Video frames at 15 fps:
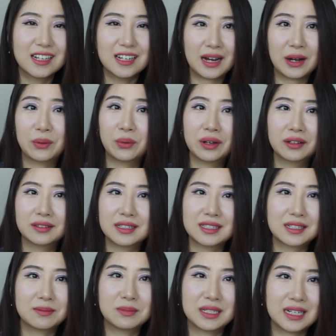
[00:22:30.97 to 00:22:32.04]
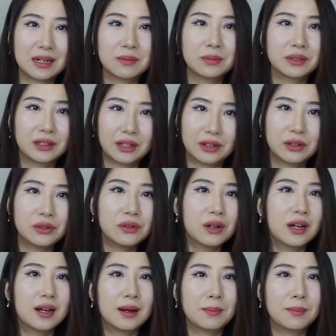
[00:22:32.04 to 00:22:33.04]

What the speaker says: I will list them down below,